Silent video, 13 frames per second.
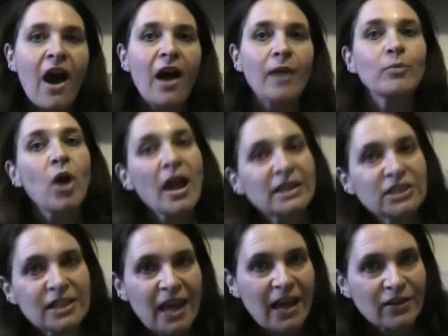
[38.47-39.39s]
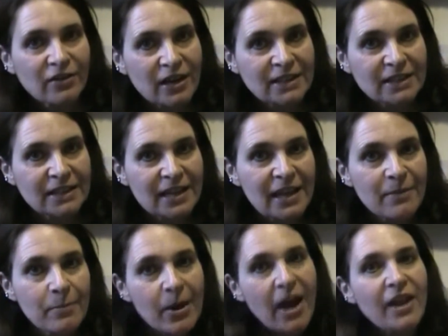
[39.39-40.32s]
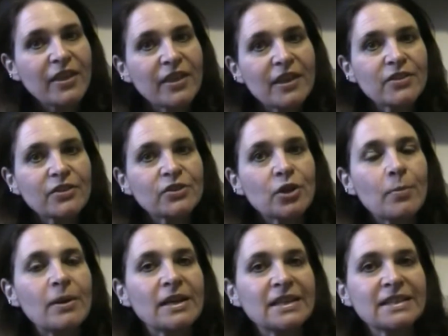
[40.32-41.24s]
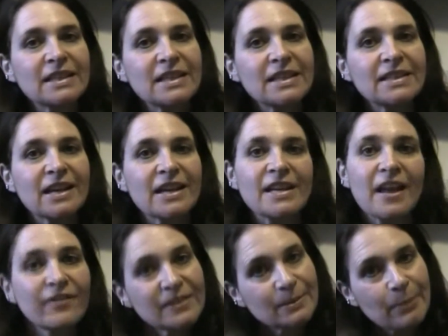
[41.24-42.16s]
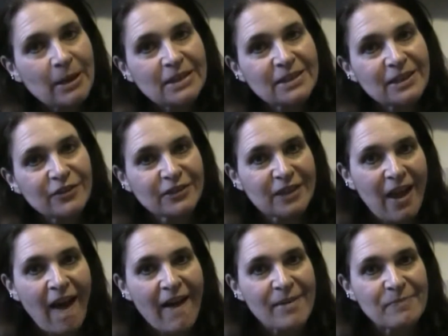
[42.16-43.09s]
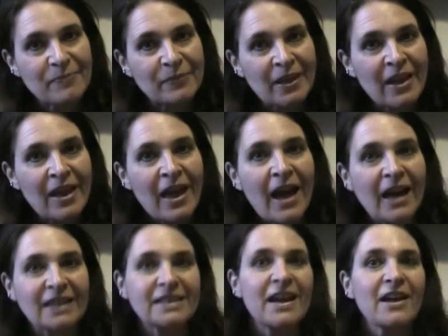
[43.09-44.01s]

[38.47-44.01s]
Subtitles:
I'm not actually that great at it, but I think the trouble is I never spend enough time at it.